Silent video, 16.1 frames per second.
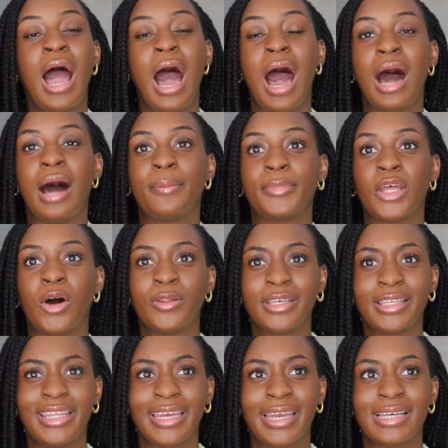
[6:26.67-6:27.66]
The only
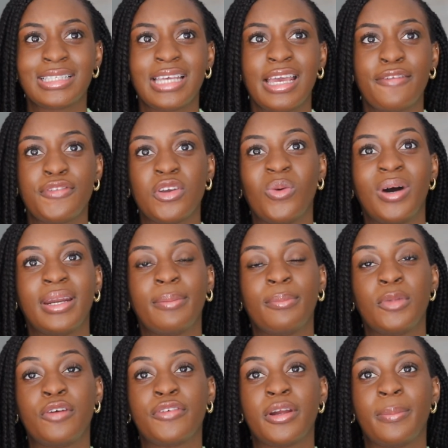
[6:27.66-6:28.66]
thing is, if you want to
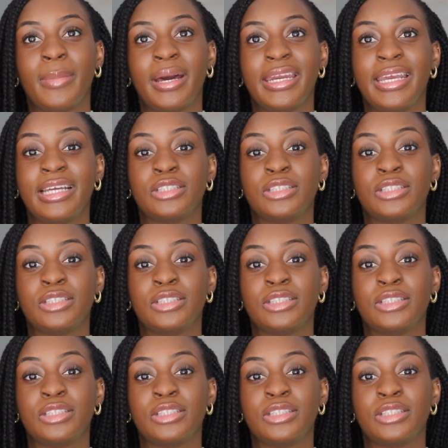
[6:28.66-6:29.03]
move your money